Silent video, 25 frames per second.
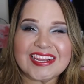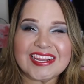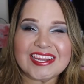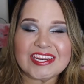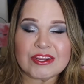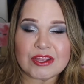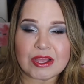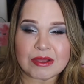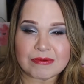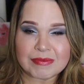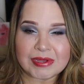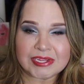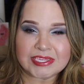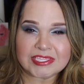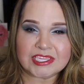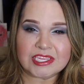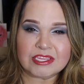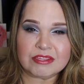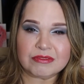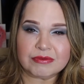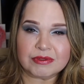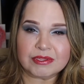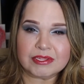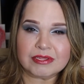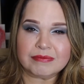I have my
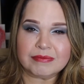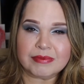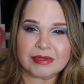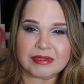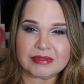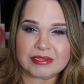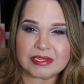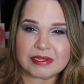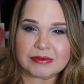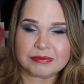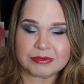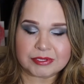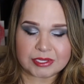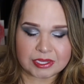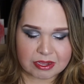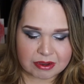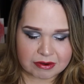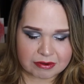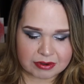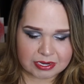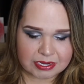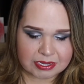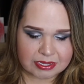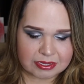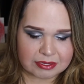teeth full of lipstick
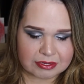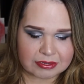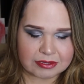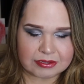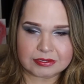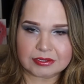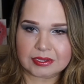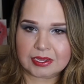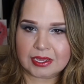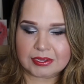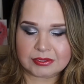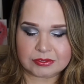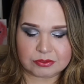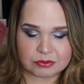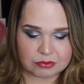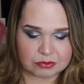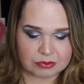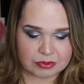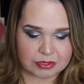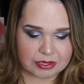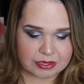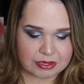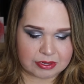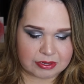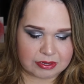already? I
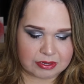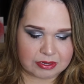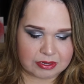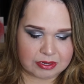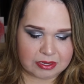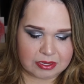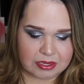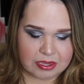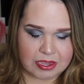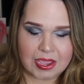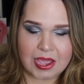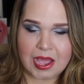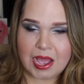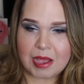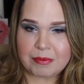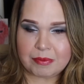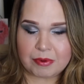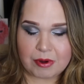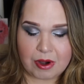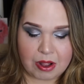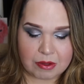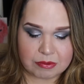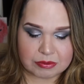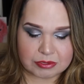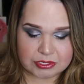swear.
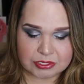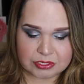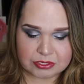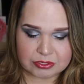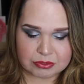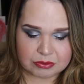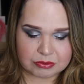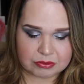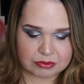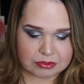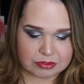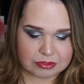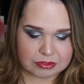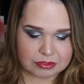Probably do.